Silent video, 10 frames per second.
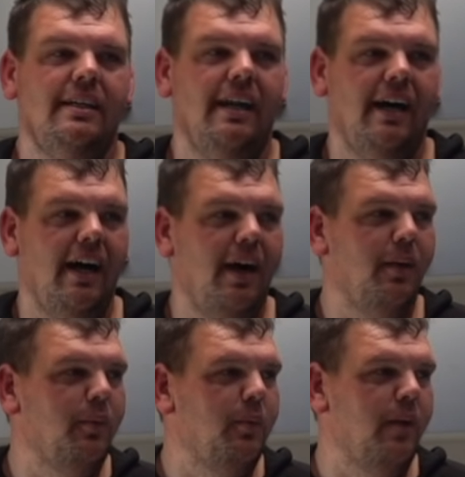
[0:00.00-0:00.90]

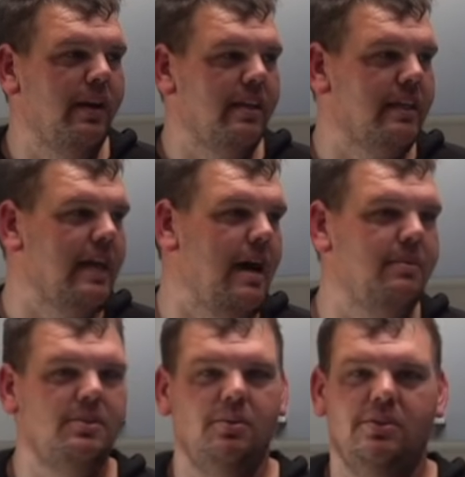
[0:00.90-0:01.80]
one of the
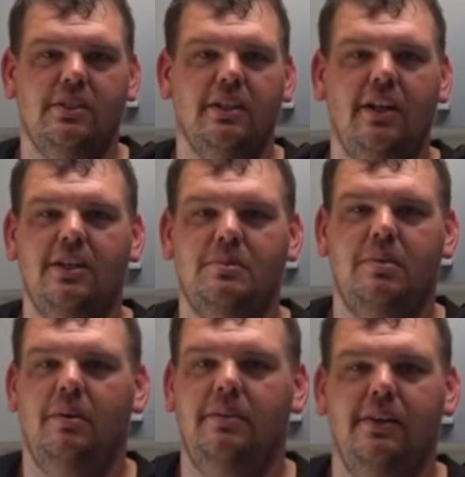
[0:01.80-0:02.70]
cupboards wasn't closed
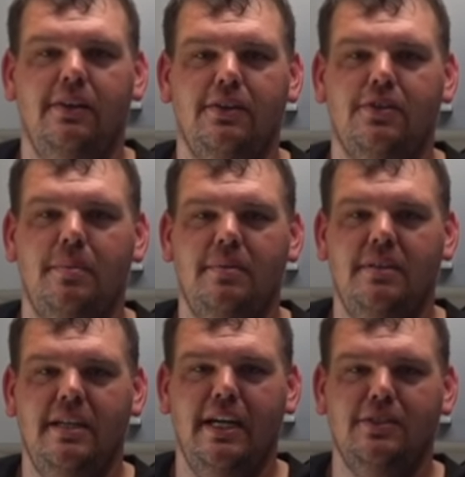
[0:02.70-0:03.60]
properly on a trip to
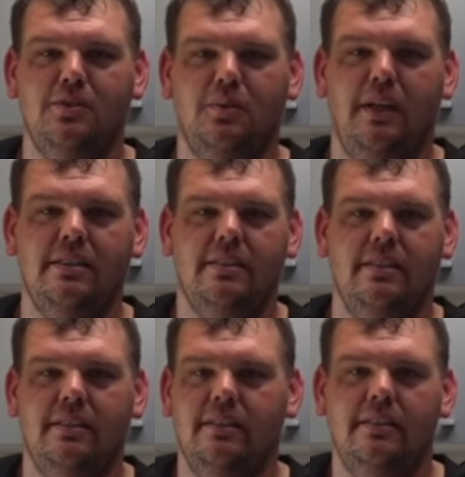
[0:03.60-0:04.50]
Townsville once,
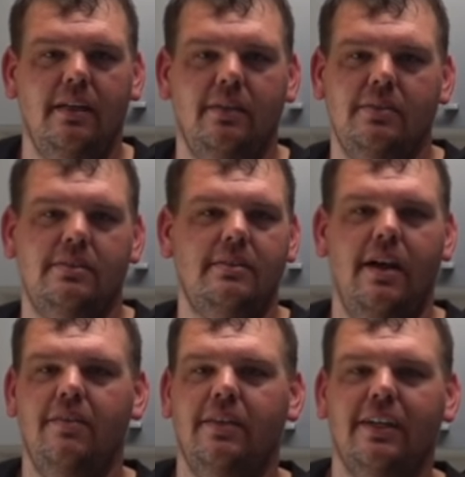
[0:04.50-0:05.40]
and there was
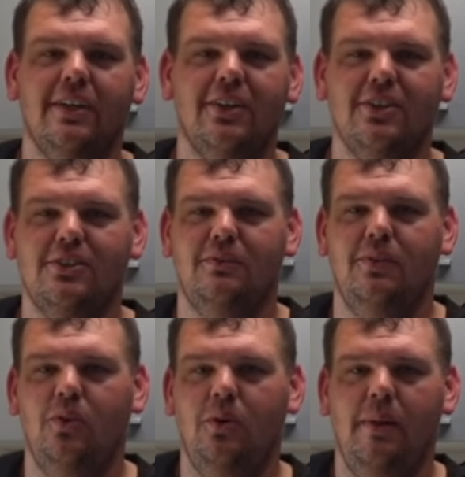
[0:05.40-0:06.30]
everything across the
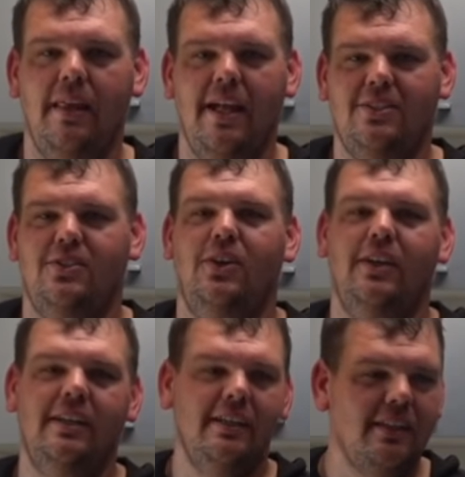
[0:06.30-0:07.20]
floor. But that's
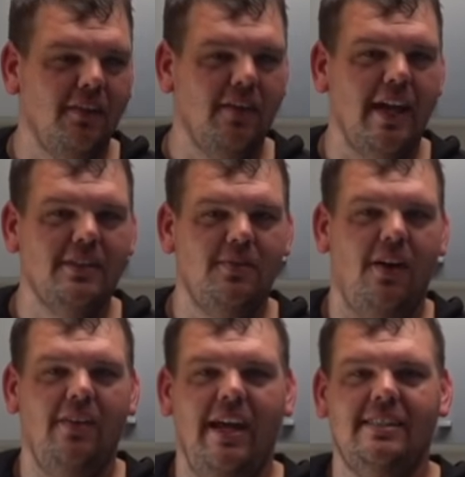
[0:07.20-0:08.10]
not the van's
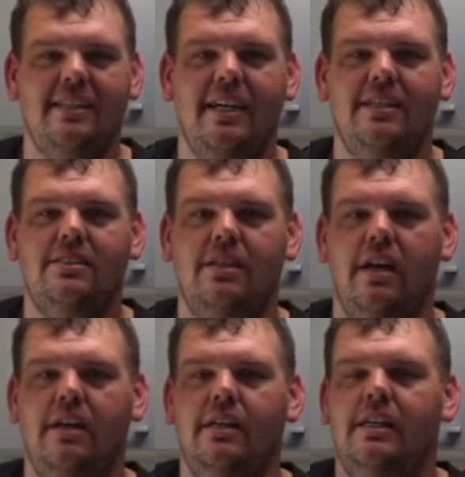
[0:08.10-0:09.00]
fault, that's ours.
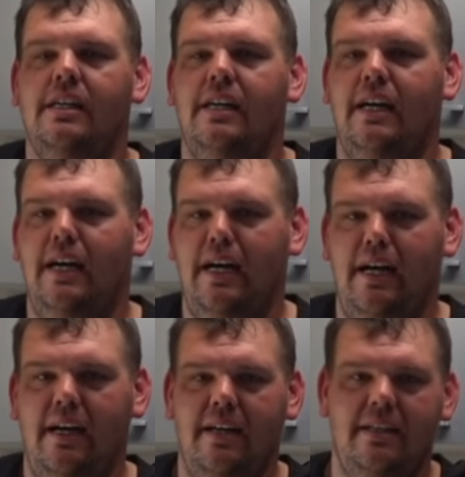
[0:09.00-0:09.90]
So
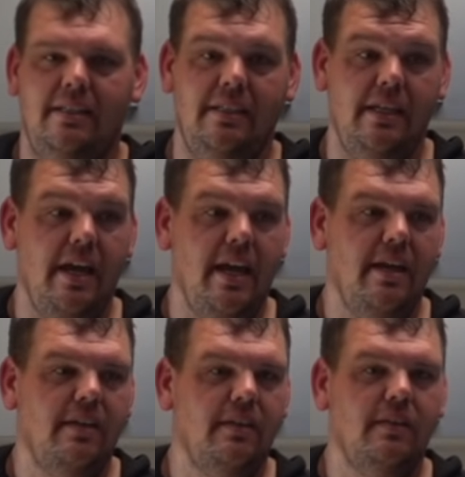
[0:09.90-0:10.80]
yeah,
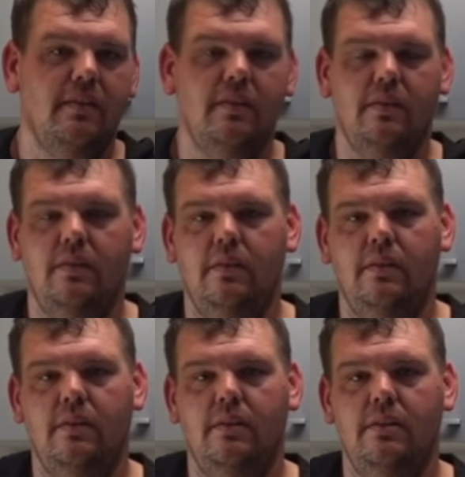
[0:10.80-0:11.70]

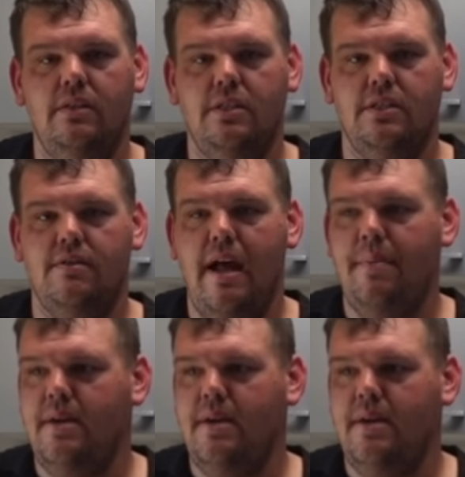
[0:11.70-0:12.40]
just to wrap